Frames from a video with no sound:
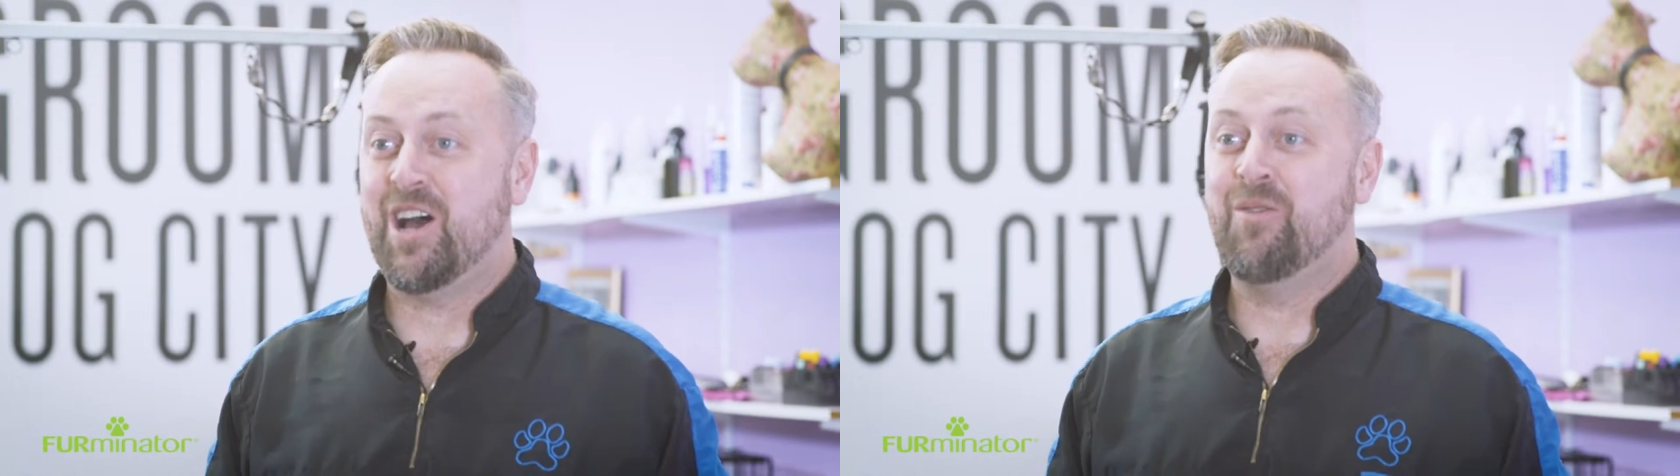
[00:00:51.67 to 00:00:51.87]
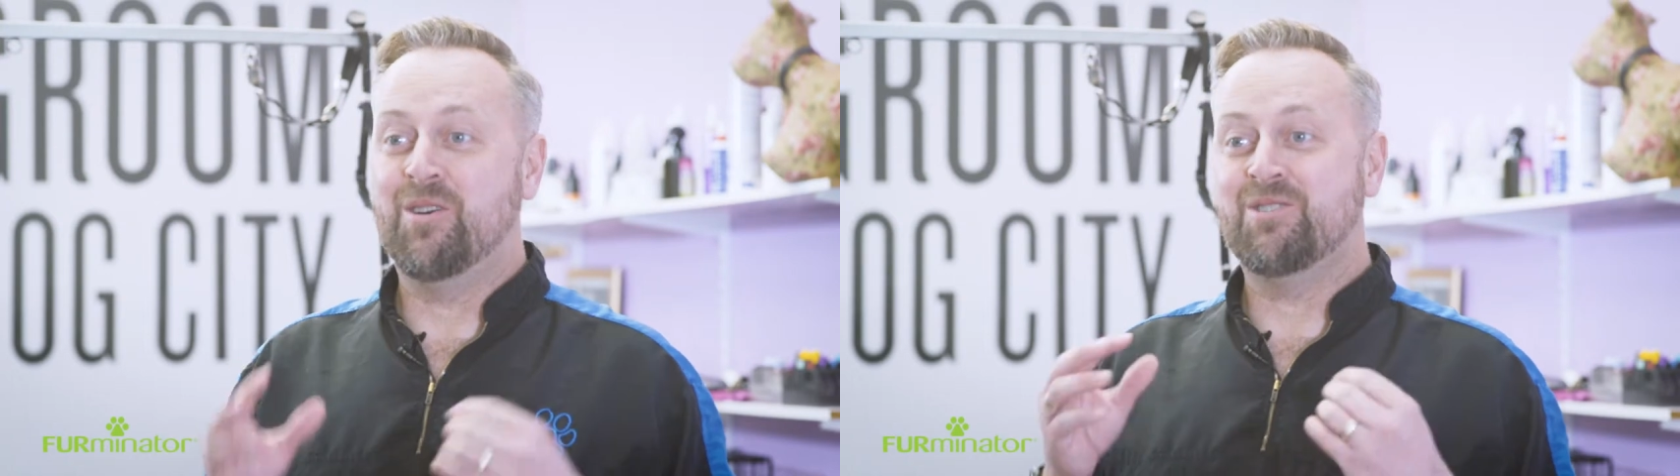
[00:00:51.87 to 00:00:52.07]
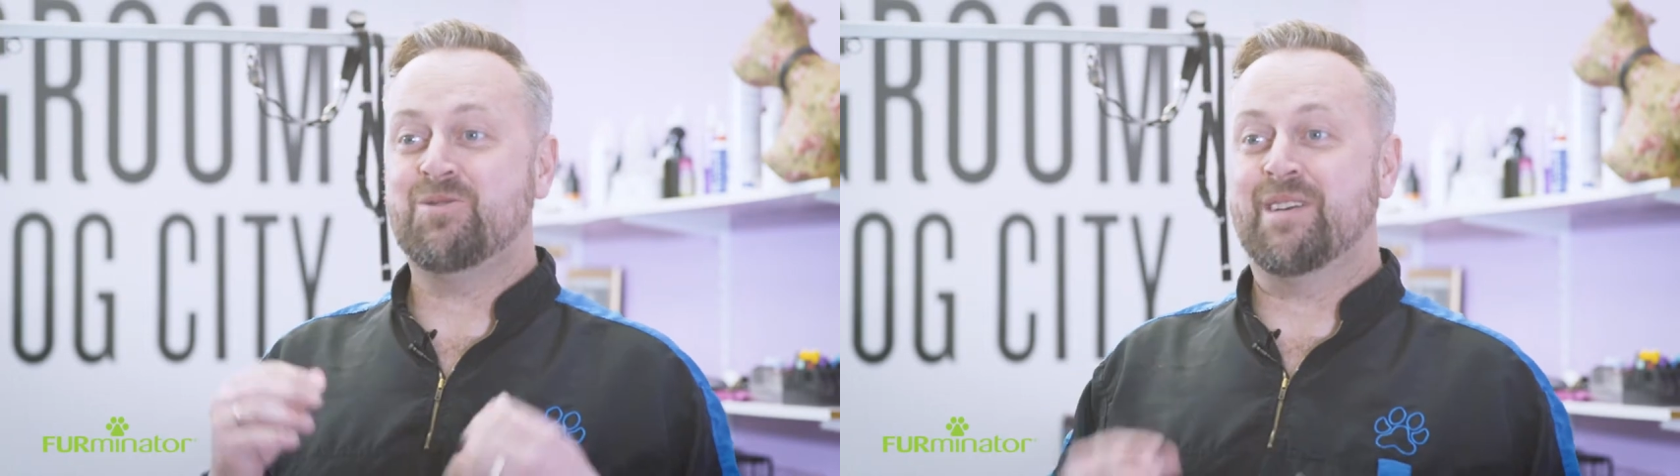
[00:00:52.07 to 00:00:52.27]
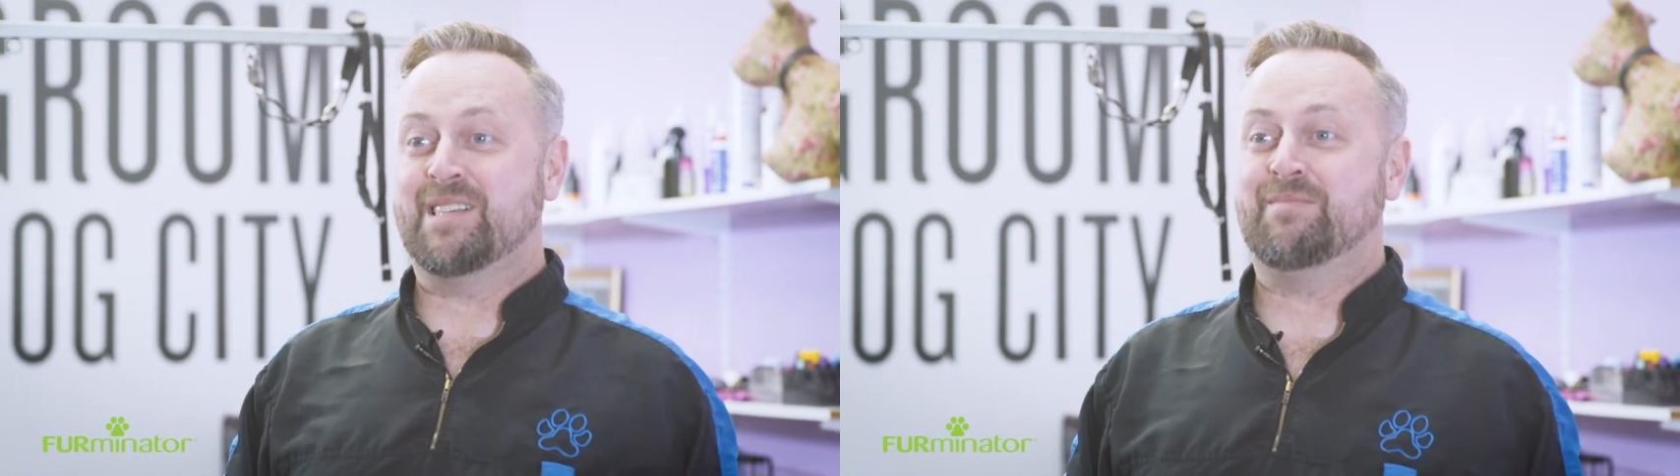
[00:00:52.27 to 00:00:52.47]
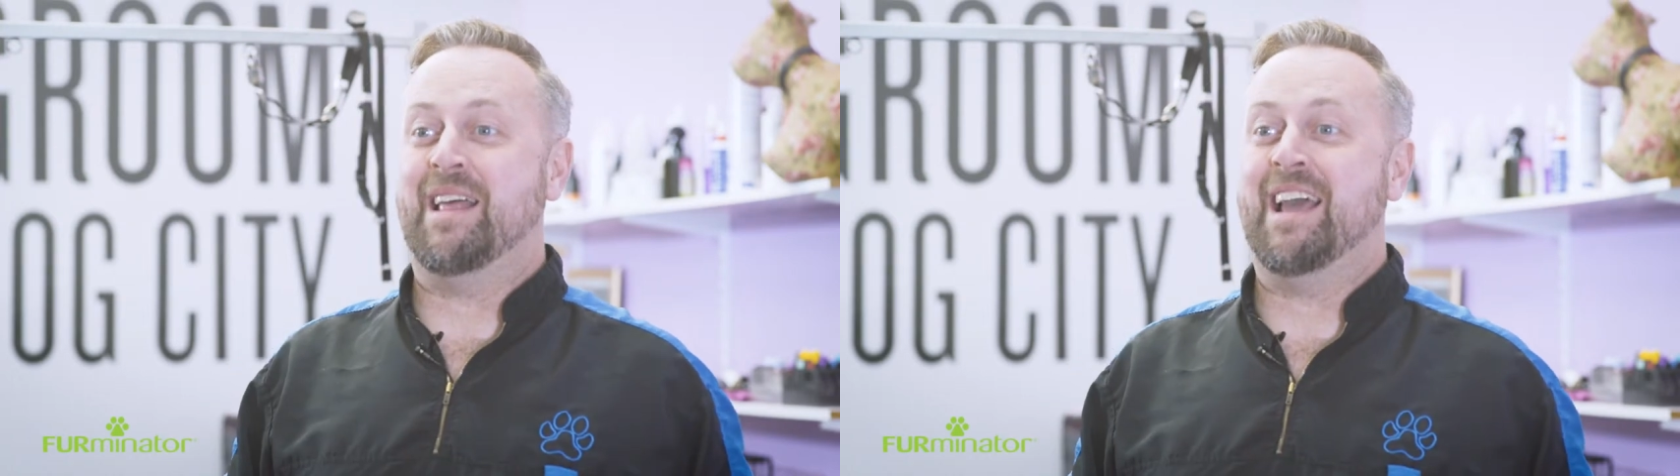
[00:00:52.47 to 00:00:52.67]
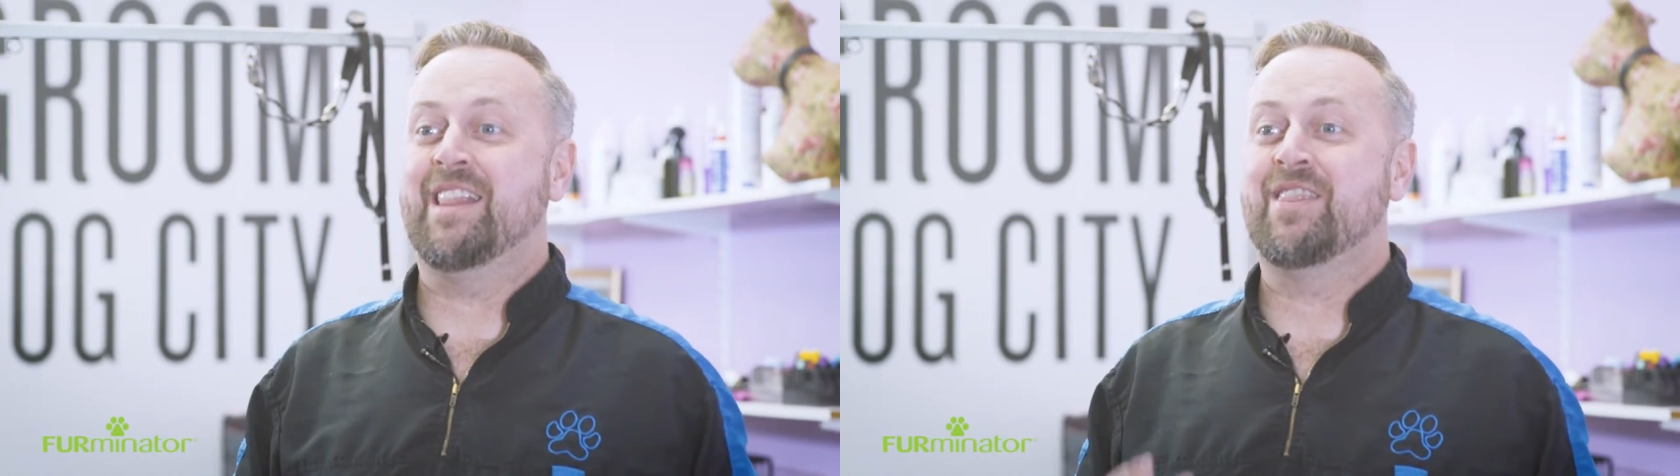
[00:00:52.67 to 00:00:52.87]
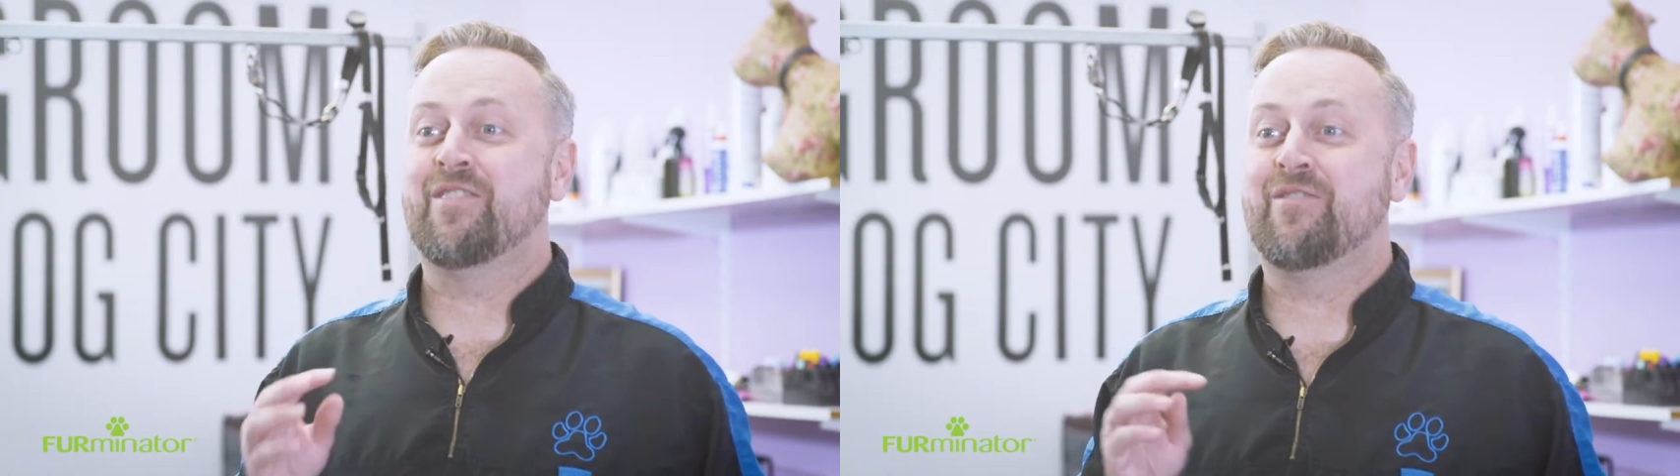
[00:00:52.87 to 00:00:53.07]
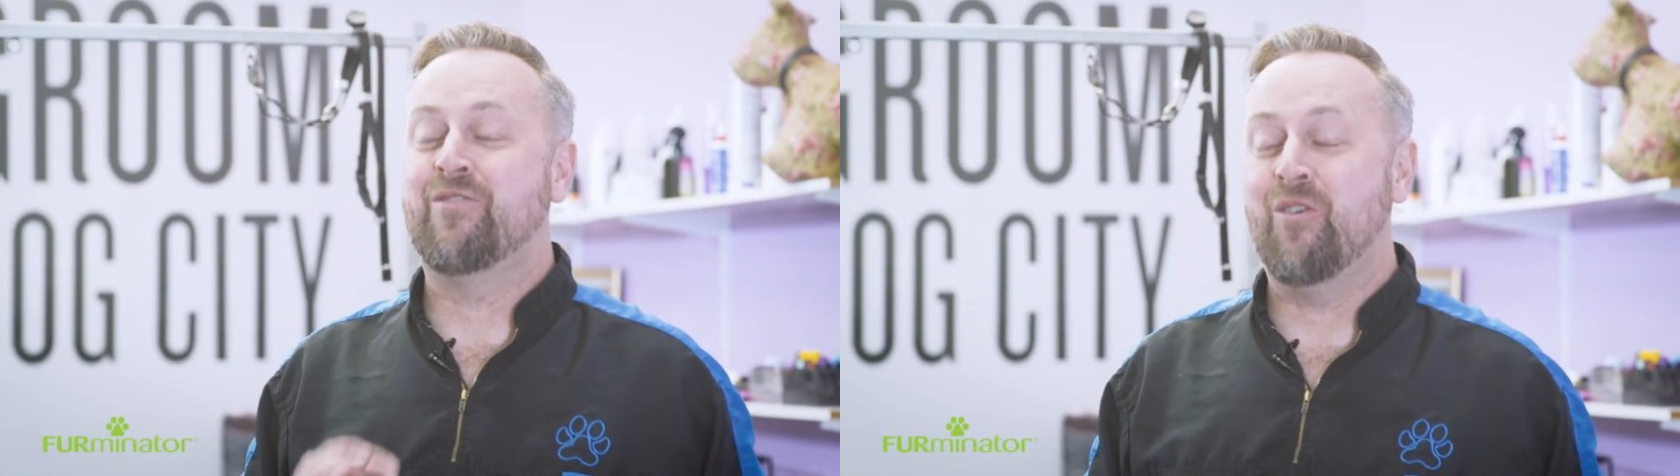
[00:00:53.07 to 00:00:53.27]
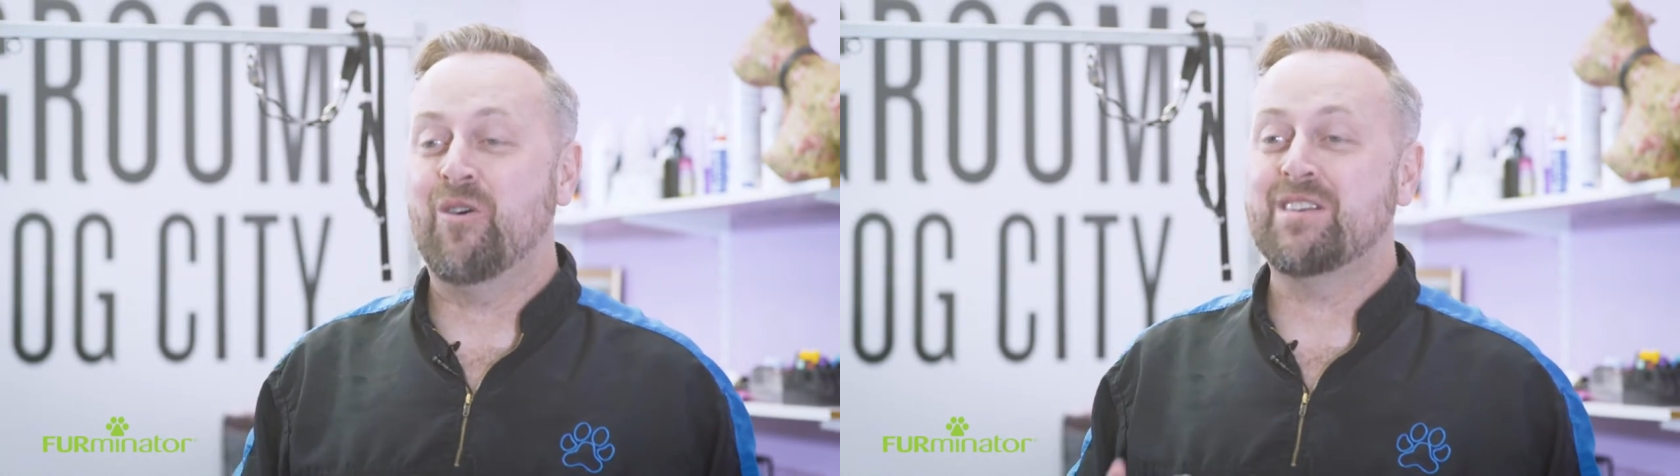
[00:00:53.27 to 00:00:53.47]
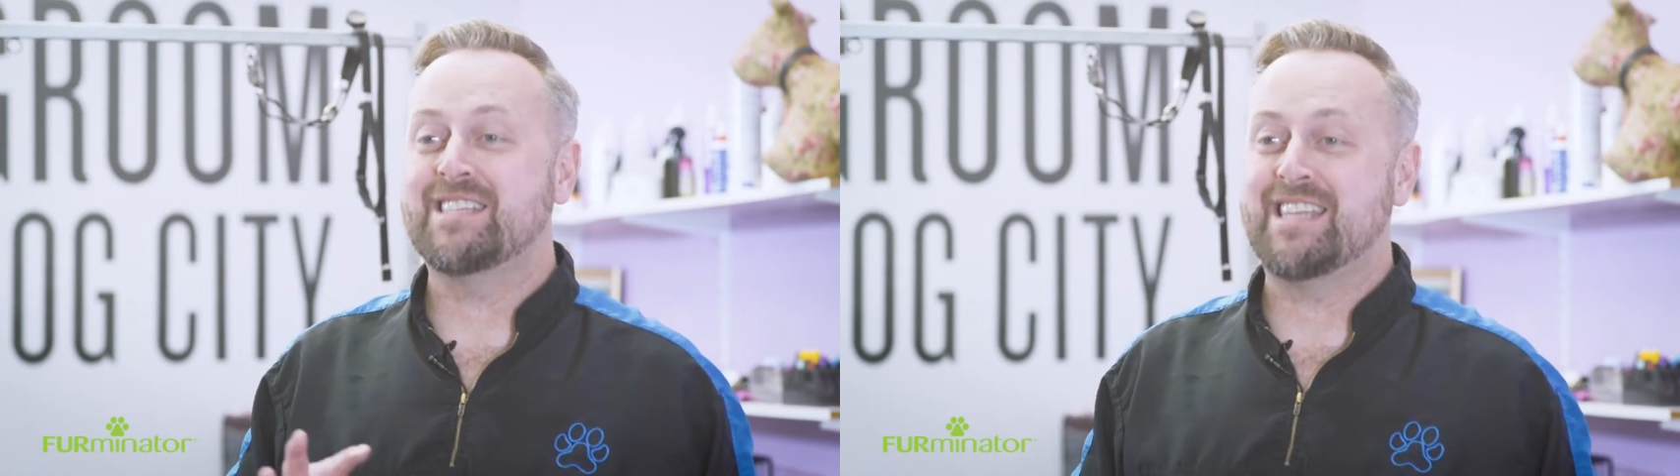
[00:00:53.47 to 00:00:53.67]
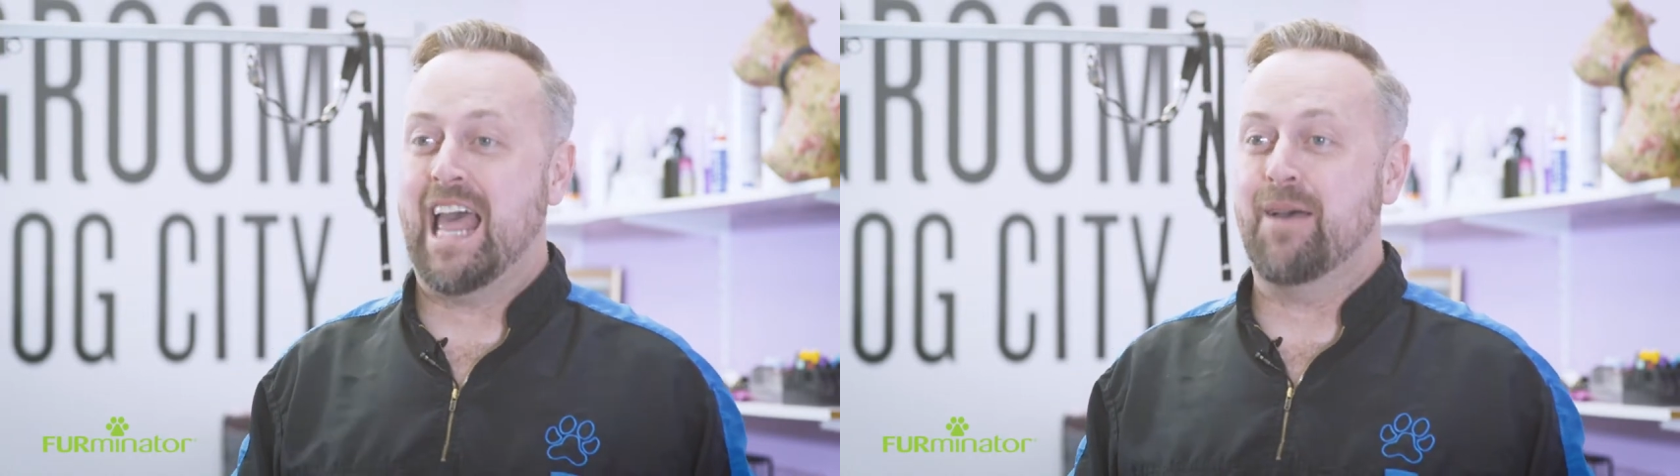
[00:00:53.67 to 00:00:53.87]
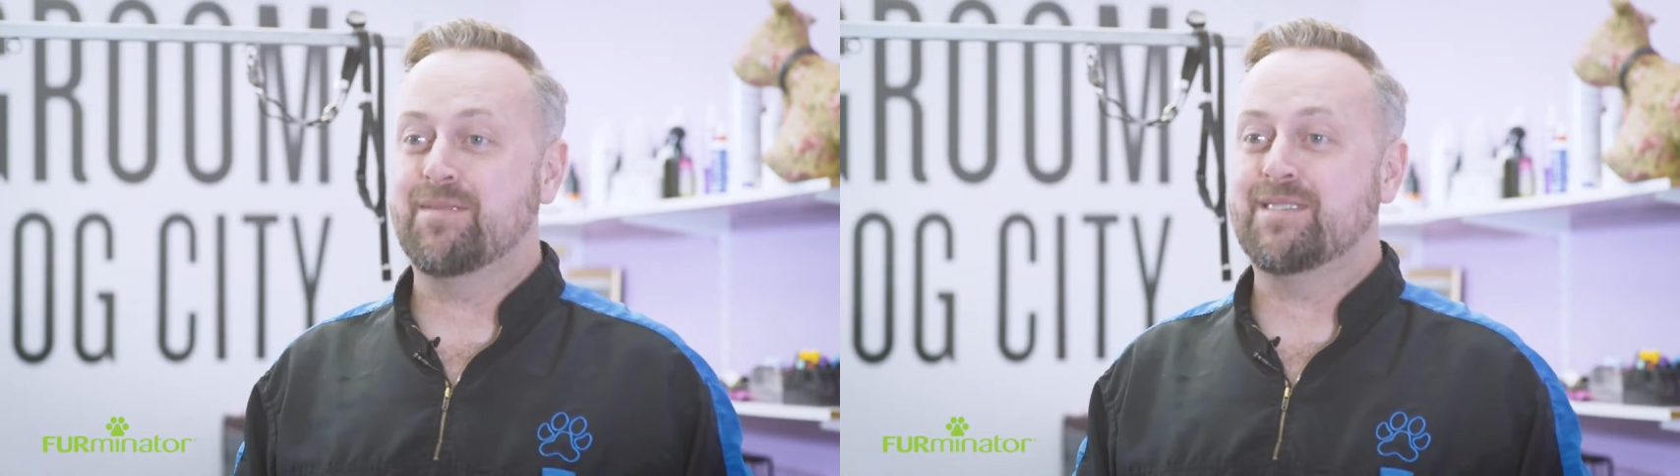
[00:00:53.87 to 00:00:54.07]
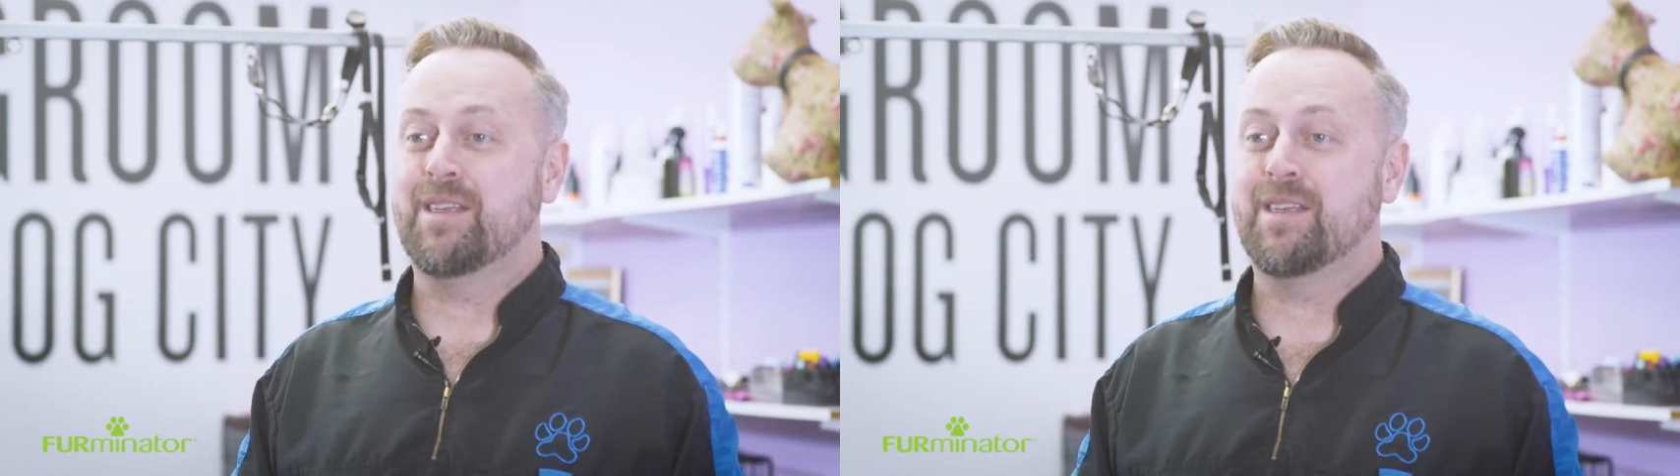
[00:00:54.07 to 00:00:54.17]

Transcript: I want to explain the 4 steps